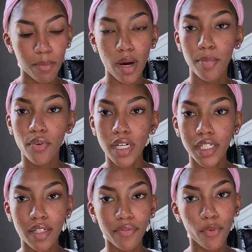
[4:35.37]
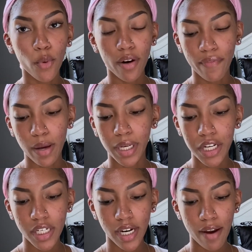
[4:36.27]
preparation for
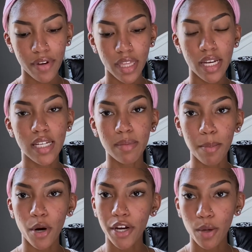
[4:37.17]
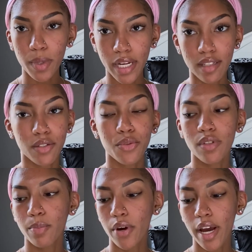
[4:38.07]
foundation and everything is my Mario Badescu
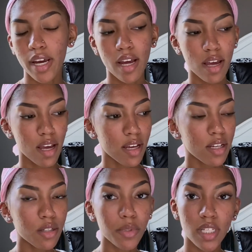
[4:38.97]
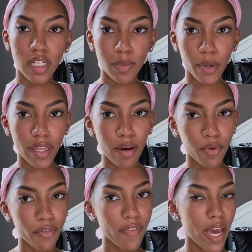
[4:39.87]
spray. So I'm just gonna spray that
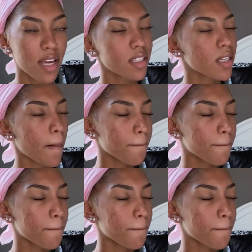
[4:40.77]
real fast.